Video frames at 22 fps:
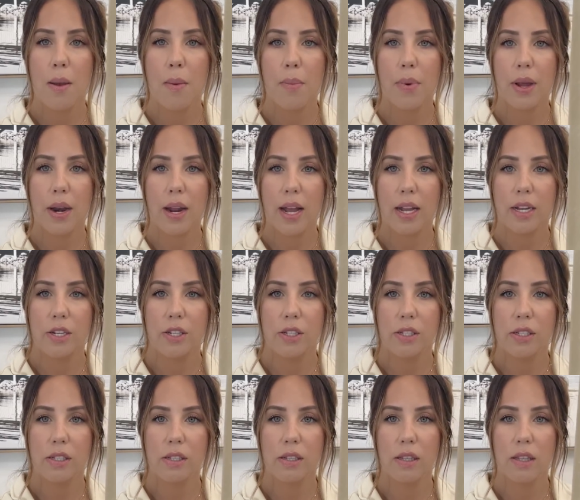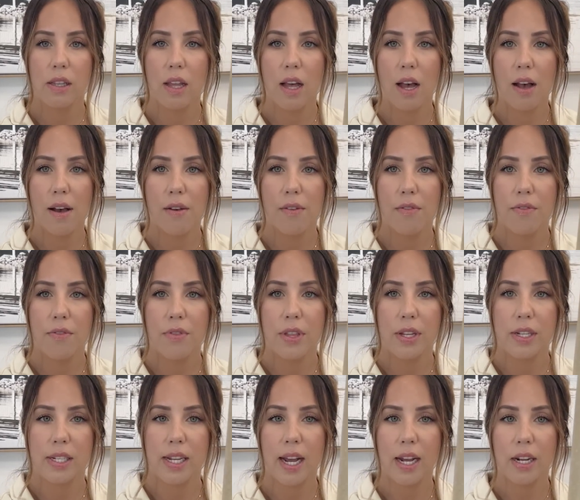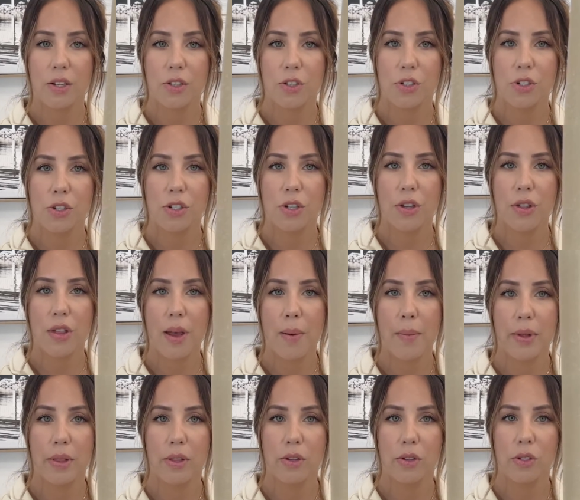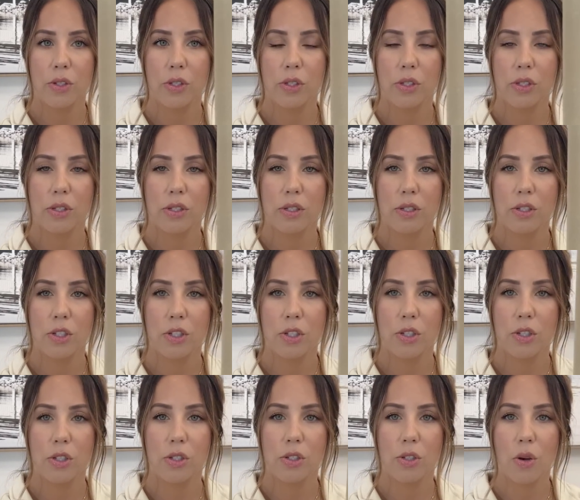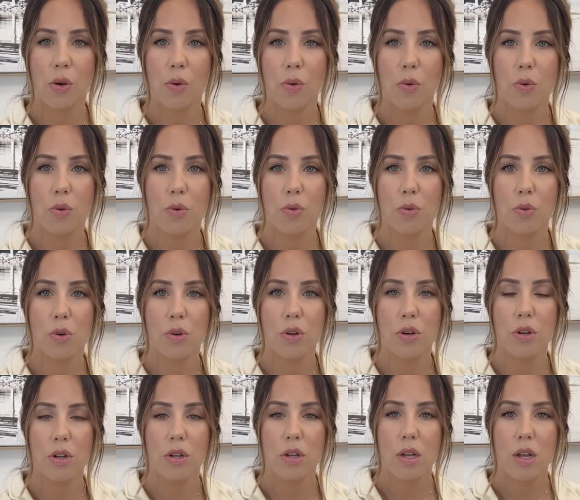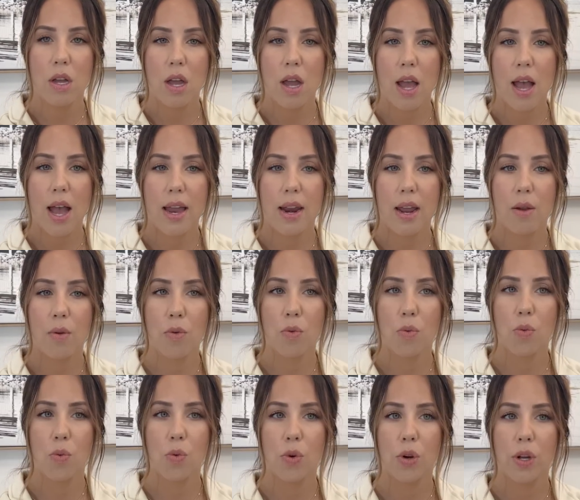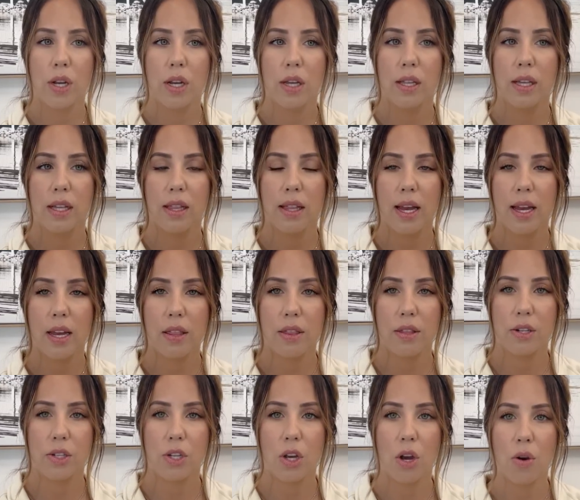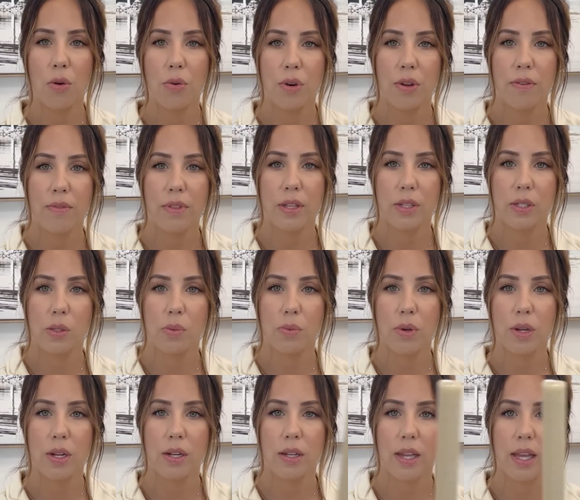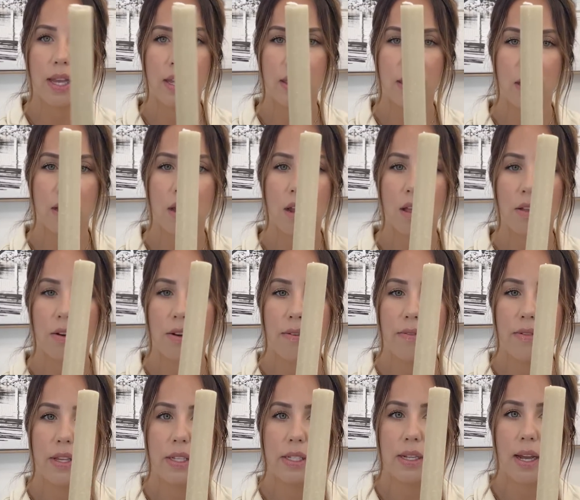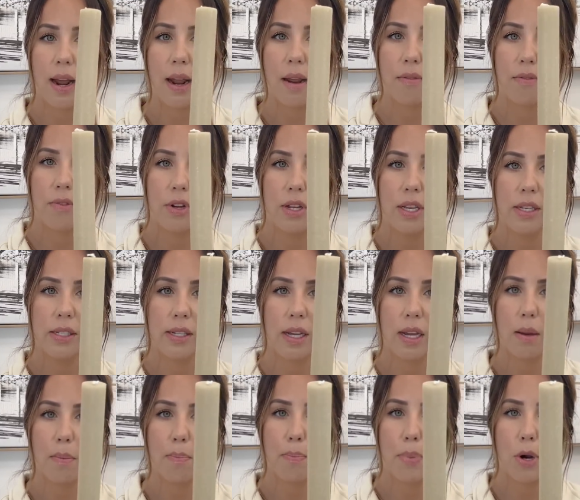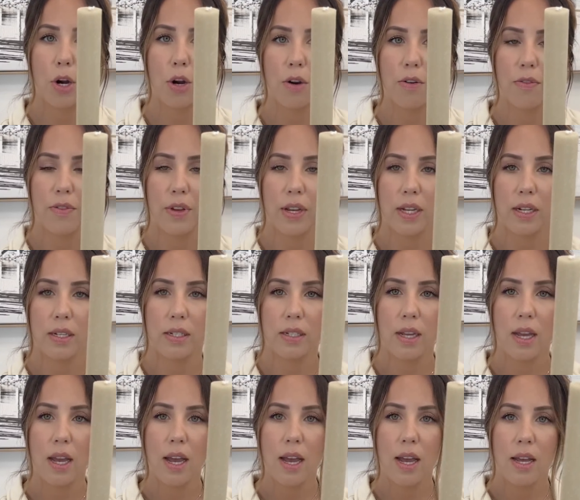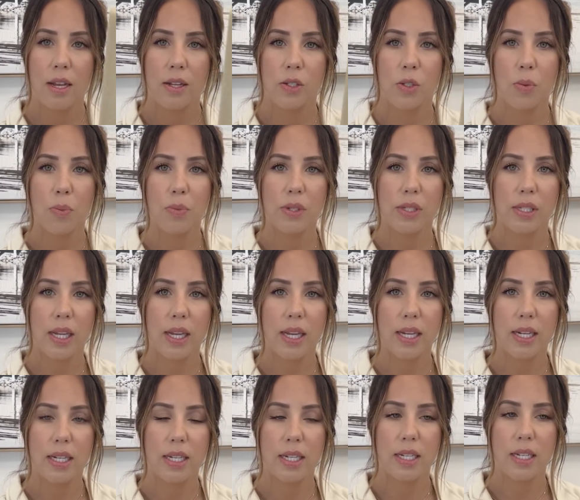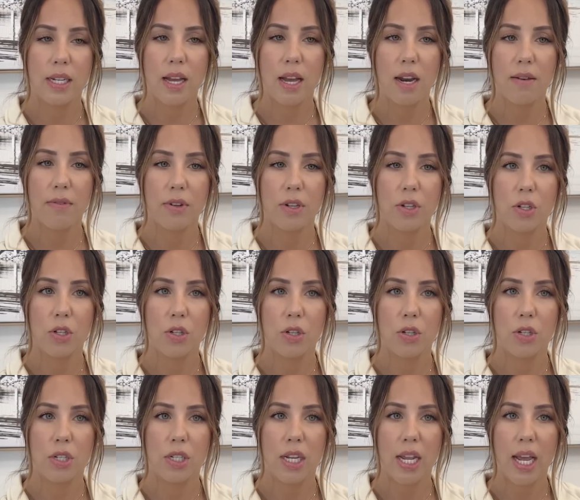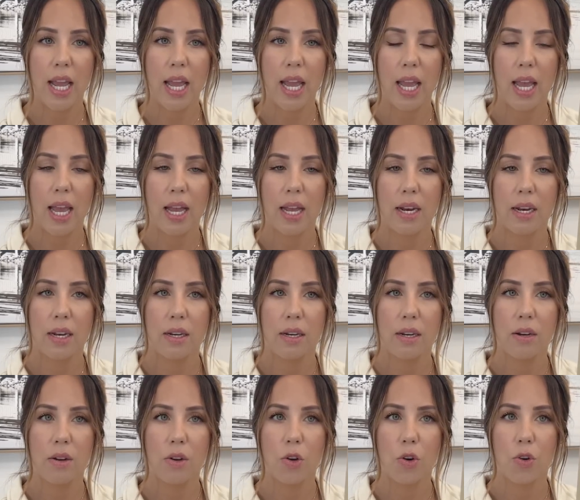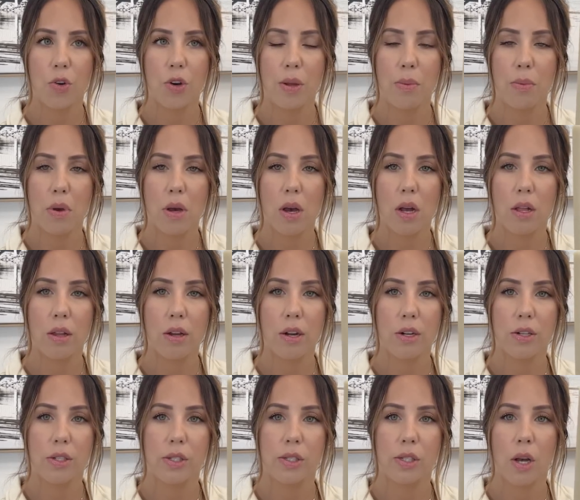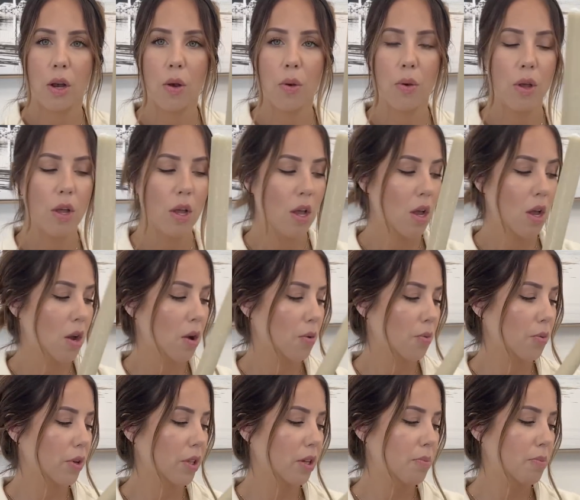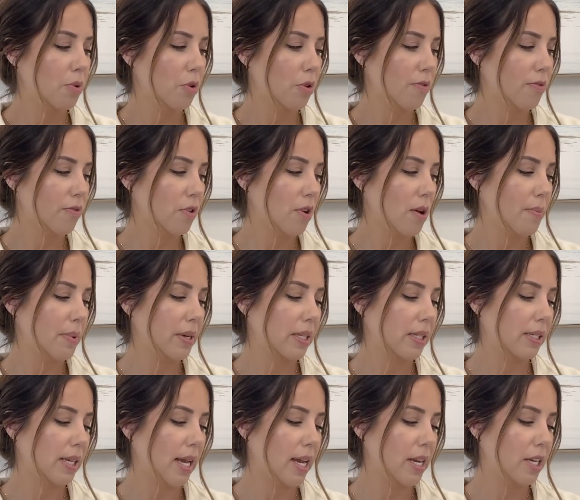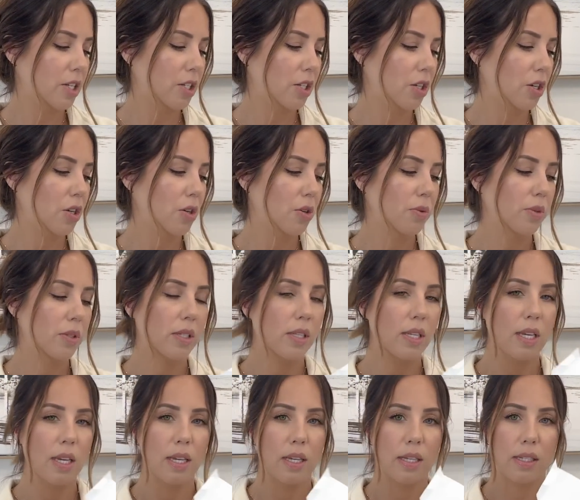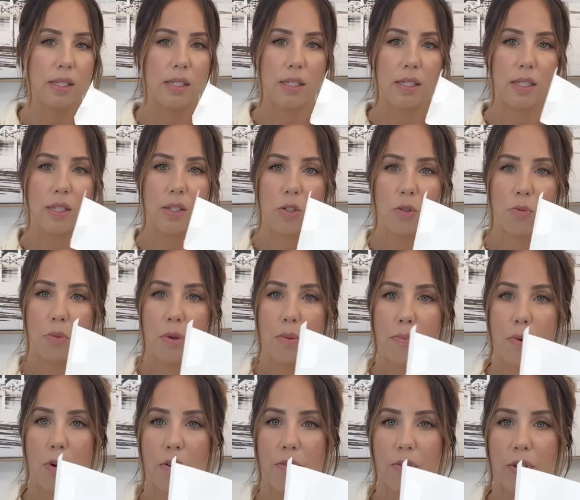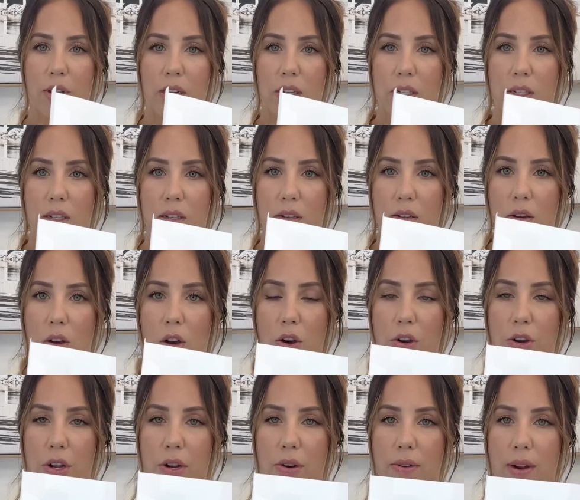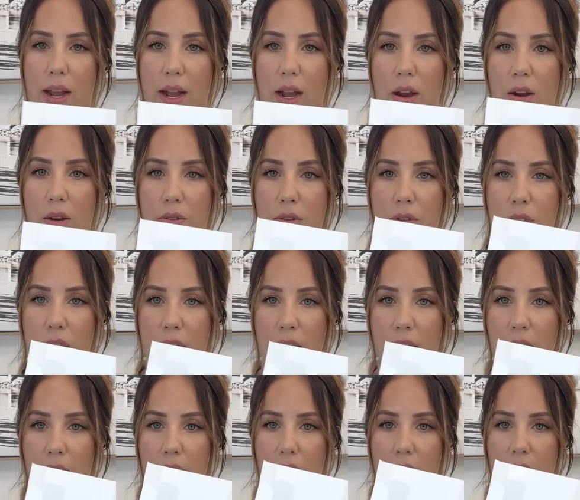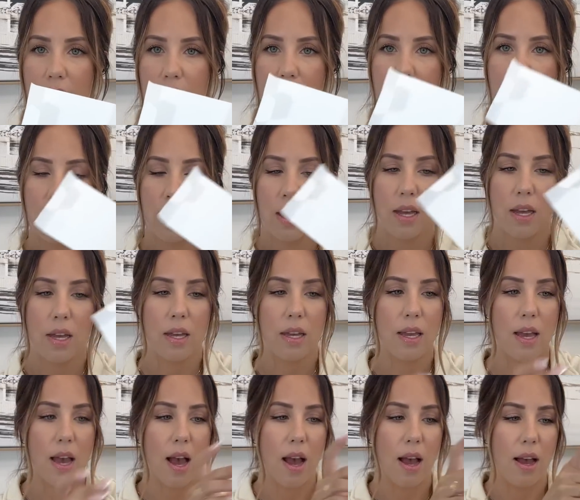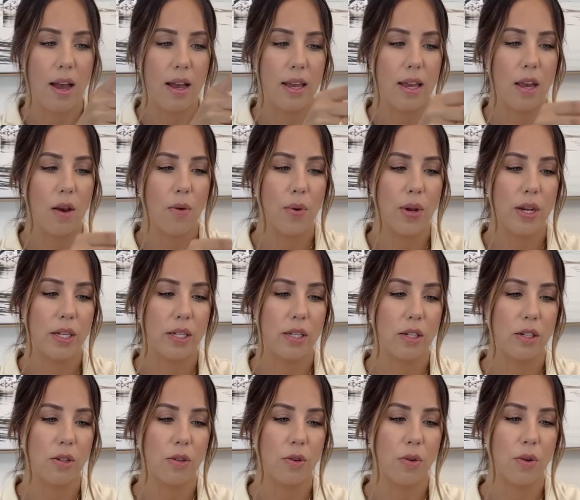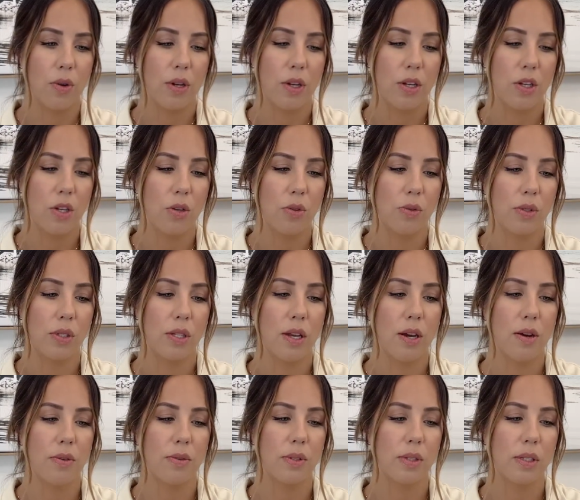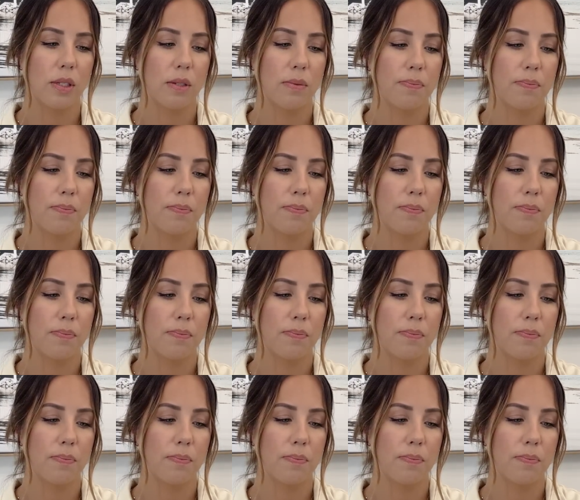but I just love the texture to them. It looks just so cool. And I really like the tone of this one. Like the color of this ivory is like perfect. It's almost like a kind of a tan cream color. So really beautiful. I'm excited to use these. These will be perfect all year round. And yeah, I can't wait to use those.